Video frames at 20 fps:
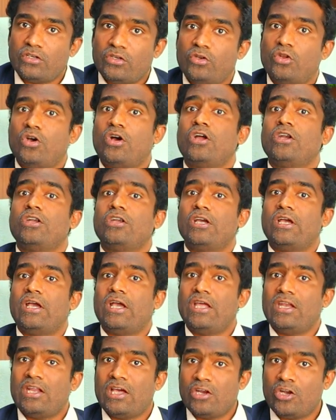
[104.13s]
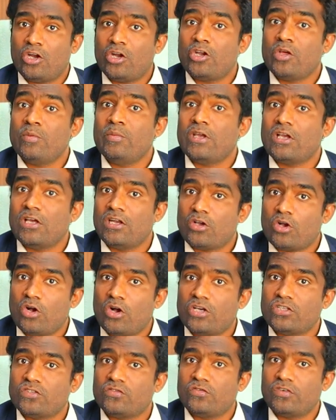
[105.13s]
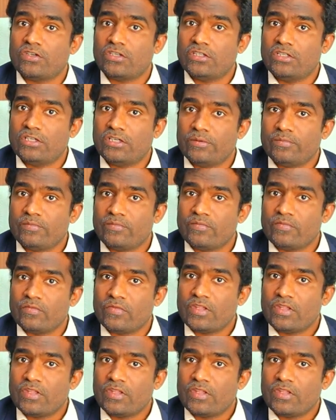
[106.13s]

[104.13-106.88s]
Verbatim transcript: not an anatomical cause for the